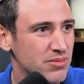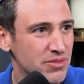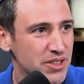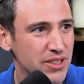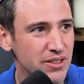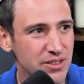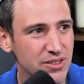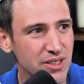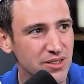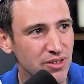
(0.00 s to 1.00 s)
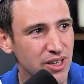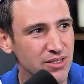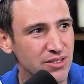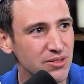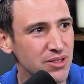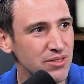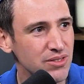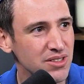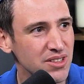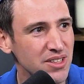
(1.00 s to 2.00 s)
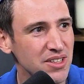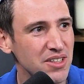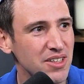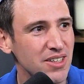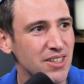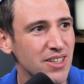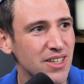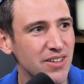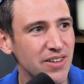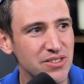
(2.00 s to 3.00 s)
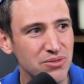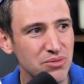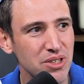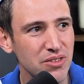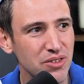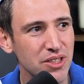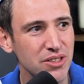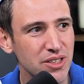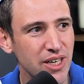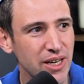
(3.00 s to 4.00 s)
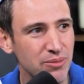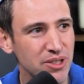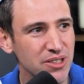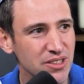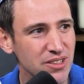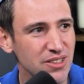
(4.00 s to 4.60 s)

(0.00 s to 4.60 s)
ridiculously fast or whatever. Has a really, really good camera.